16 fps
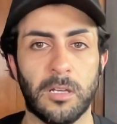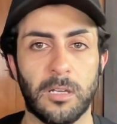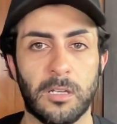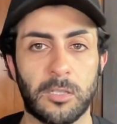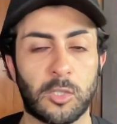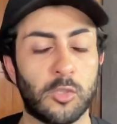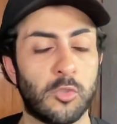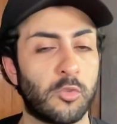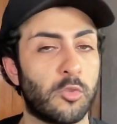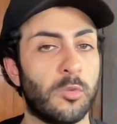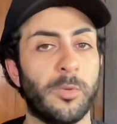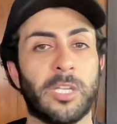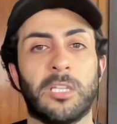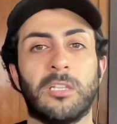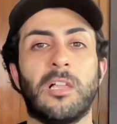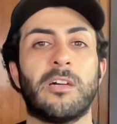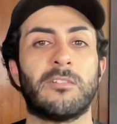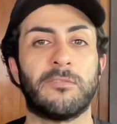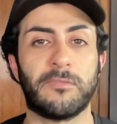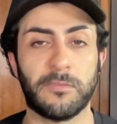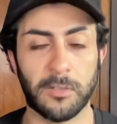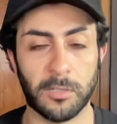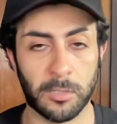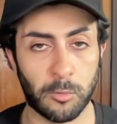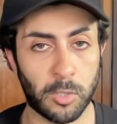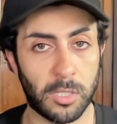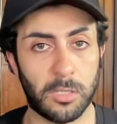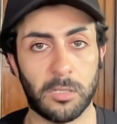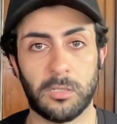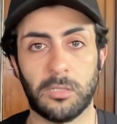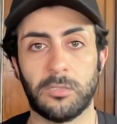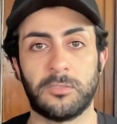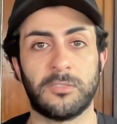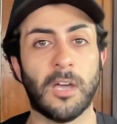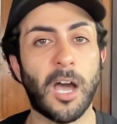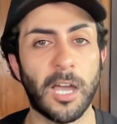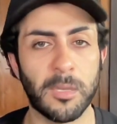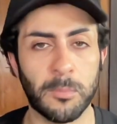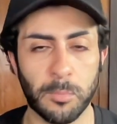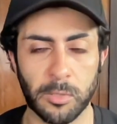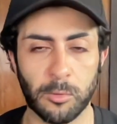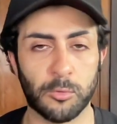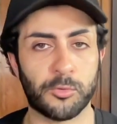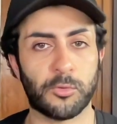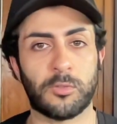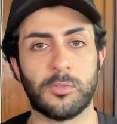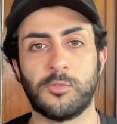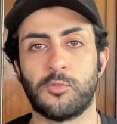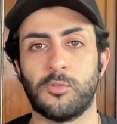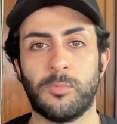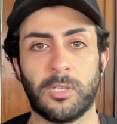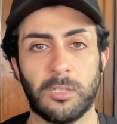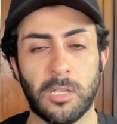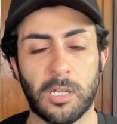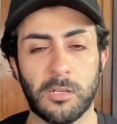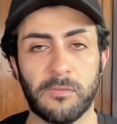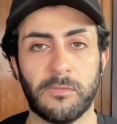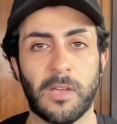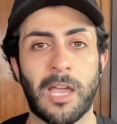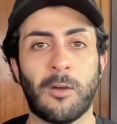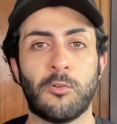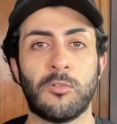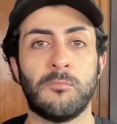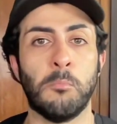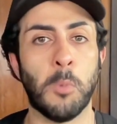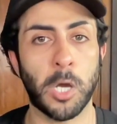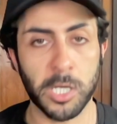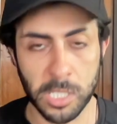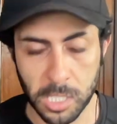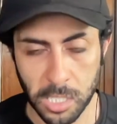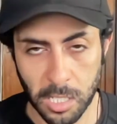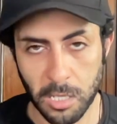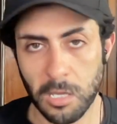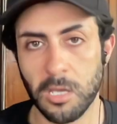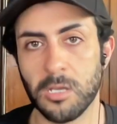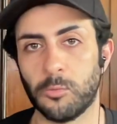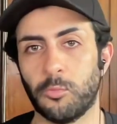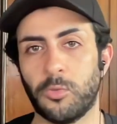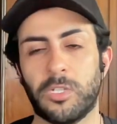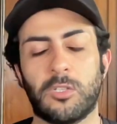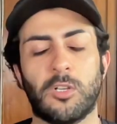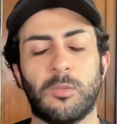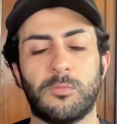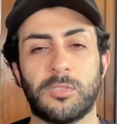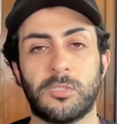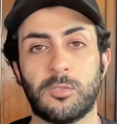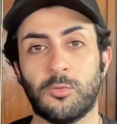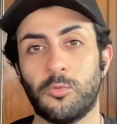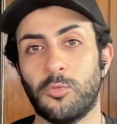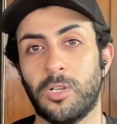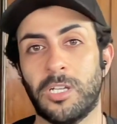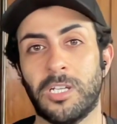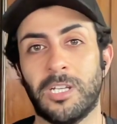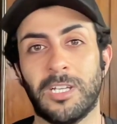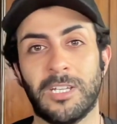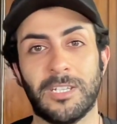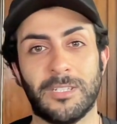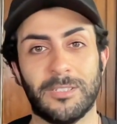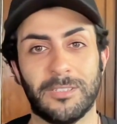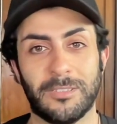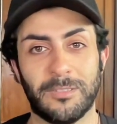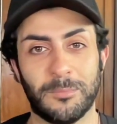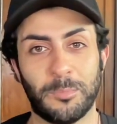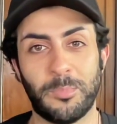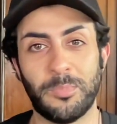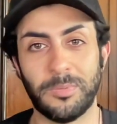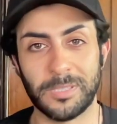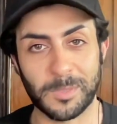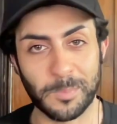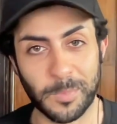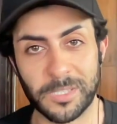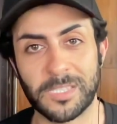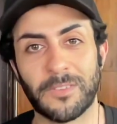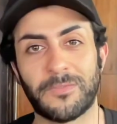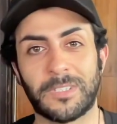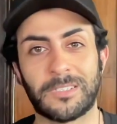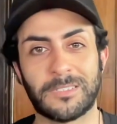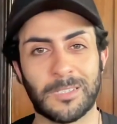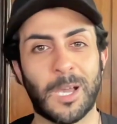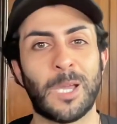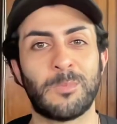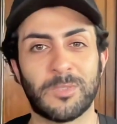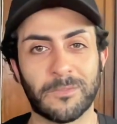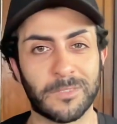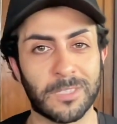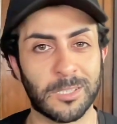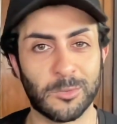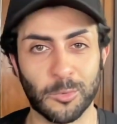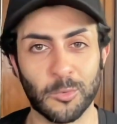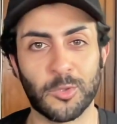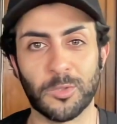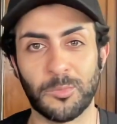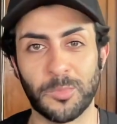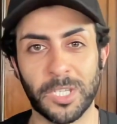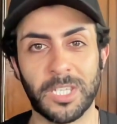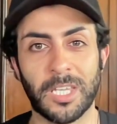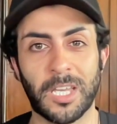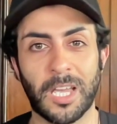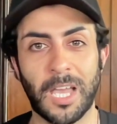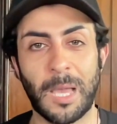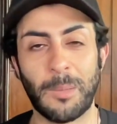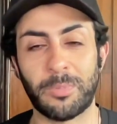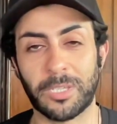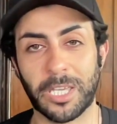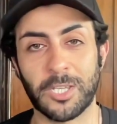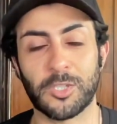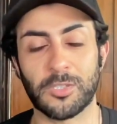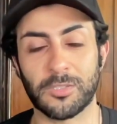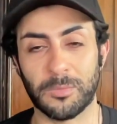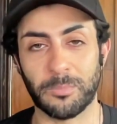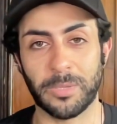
consuming a lot of our time, but also consuming a lot of our money when it comes to specific types of these social media applications and